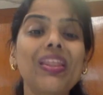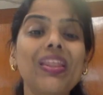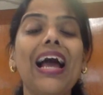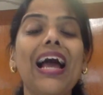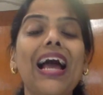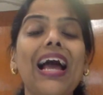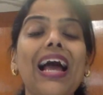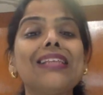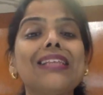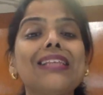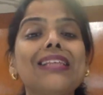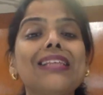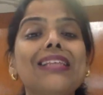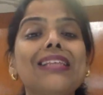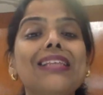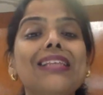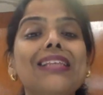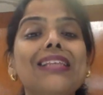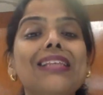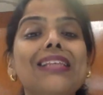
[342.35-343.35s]
And
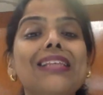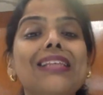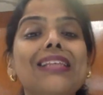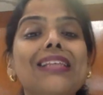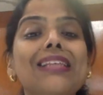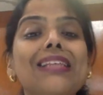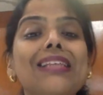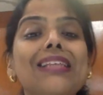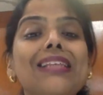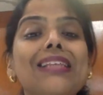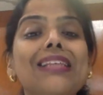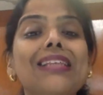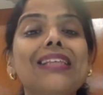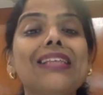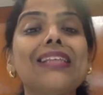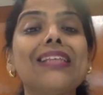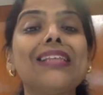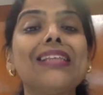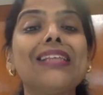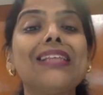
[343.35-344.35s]
secondly, you
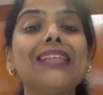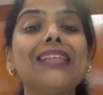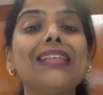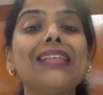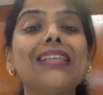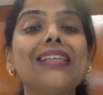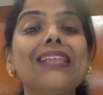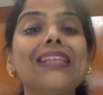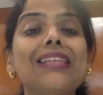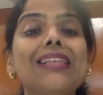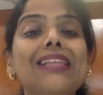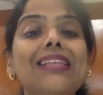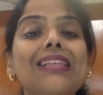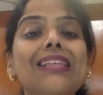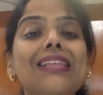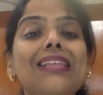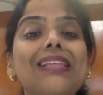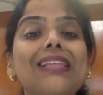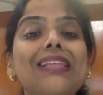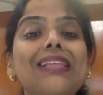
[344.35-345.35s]
also require to
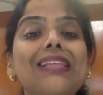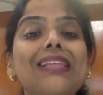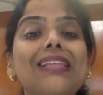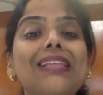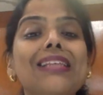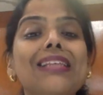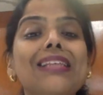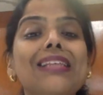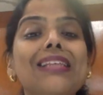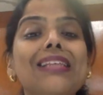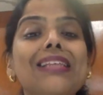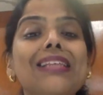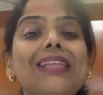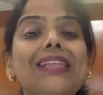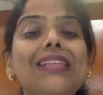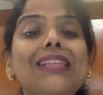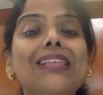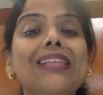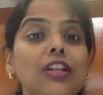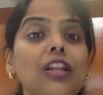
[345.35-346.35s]
have a land
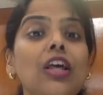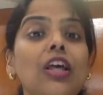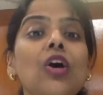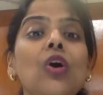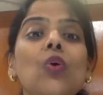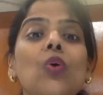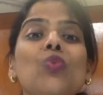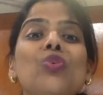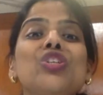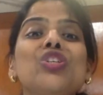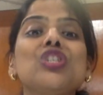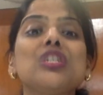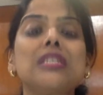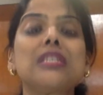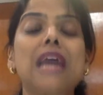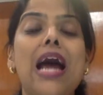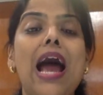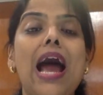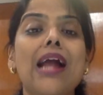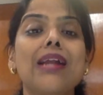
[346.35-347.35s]
parcel which is
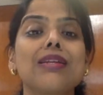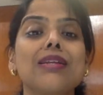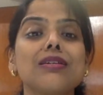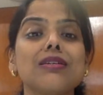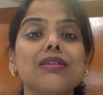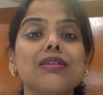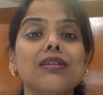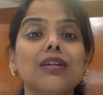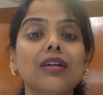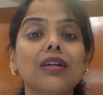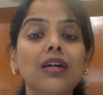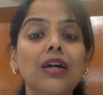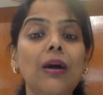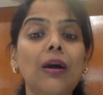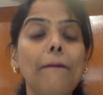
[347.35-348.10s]
at a